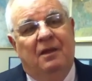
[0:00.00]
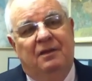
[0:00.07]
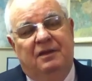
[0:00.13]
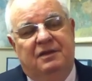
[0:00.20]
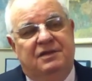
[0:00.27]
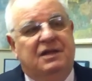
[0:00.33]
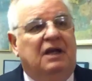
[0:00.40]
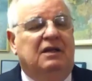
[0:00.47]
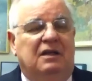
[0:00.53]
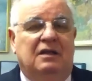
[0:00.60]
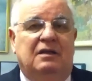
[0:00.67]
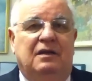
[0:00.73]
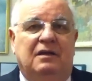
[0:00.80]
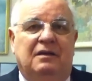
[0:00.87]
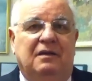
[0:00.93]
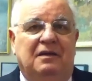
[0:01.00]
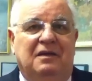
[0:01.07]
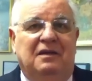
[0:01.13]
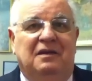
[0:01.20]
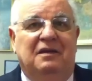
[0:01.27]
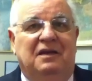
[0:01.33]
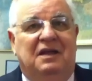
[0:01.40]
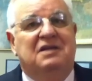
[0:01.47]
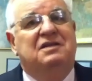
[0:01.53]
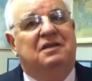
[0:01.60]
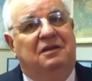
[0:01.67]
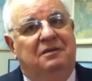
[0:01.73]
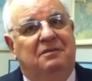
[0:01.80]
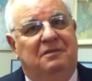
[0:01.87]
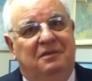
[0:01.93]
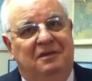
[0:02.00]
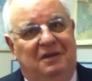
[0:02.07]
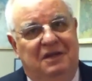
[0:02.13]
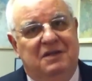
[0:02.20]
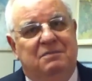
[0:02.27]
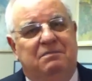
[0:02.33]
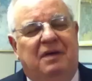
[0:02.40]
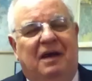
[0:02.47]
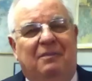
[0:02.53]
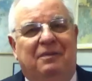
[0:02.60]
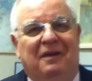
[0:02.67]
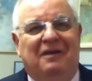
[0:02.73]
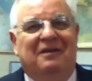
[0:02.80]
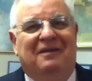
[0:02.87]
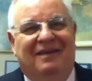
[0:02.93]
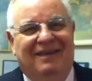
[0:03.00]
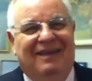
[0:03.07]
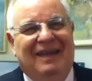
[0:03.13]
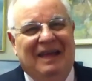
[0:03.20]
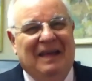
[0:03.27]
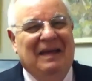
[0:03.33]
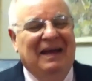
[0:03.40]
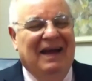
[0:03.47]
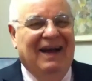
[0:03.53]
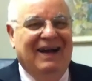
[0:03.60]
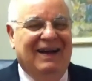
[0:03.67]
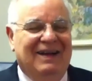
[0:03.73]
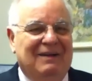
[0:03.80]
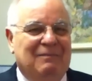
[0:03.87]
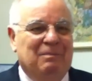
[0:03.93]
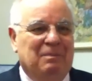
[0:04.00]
The second, the next to least popular, uh,